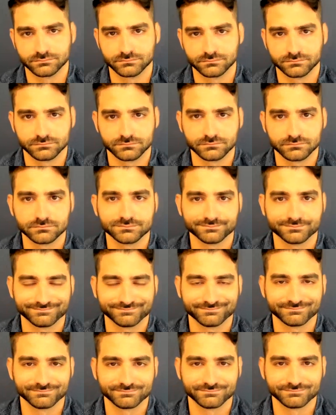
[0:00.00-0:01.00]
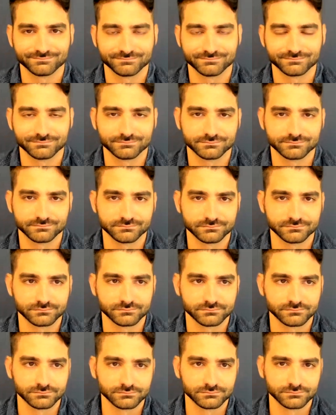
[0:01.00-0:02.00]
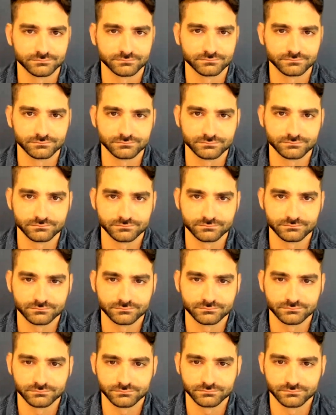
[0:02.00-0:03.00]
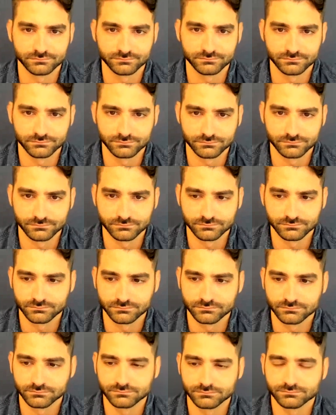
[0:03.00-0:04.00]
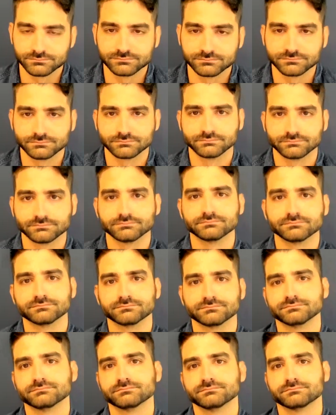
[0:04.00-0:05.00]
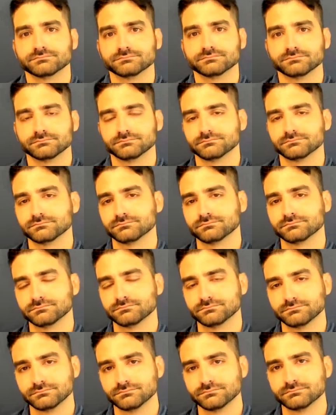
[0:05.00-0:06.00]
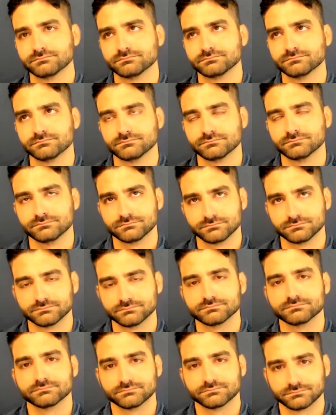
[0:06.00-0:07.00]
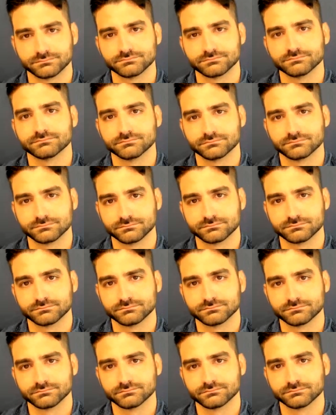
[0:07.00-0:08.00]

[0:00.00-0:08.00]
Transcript: [no speech]